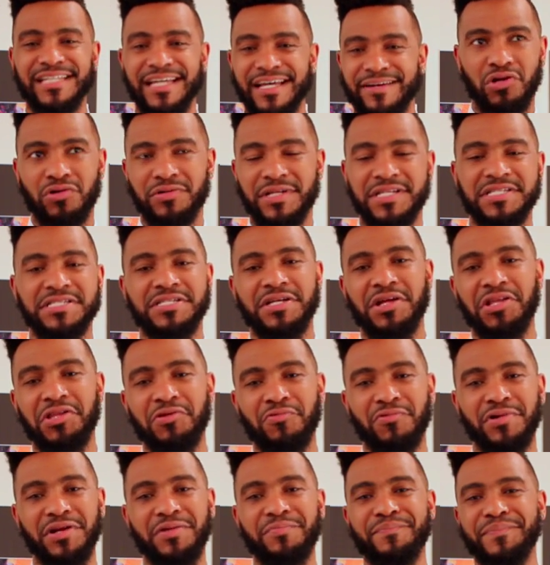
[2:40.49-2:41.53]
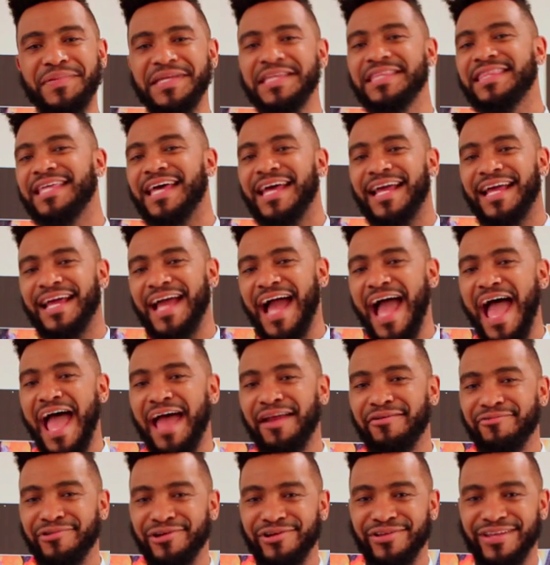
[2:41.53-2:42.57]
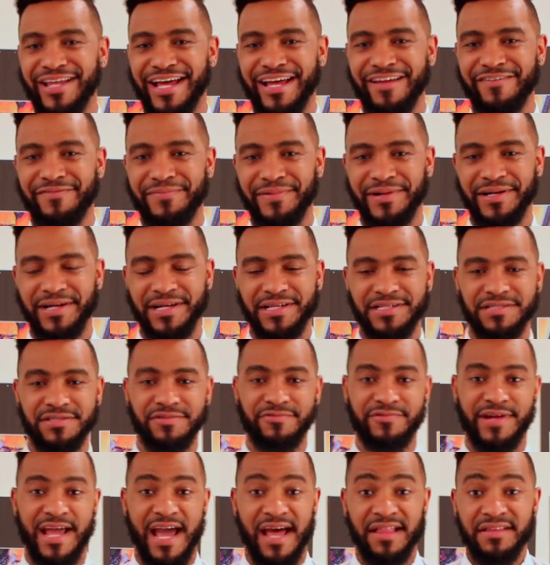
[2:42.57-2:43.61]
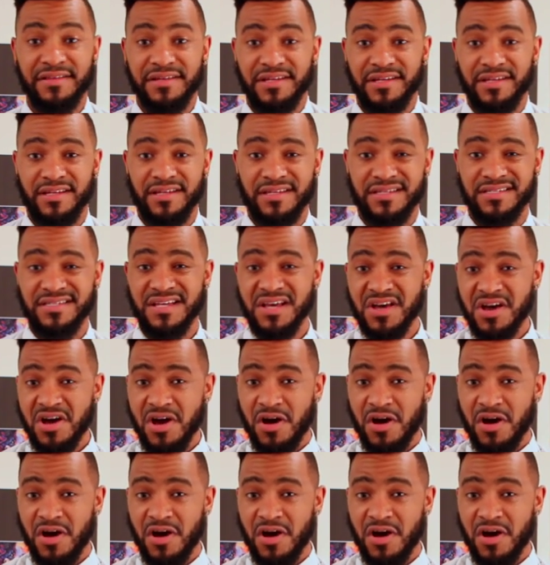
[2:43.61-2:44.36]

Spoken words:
You don't necessarily want to be that guy in real life, because the reality is,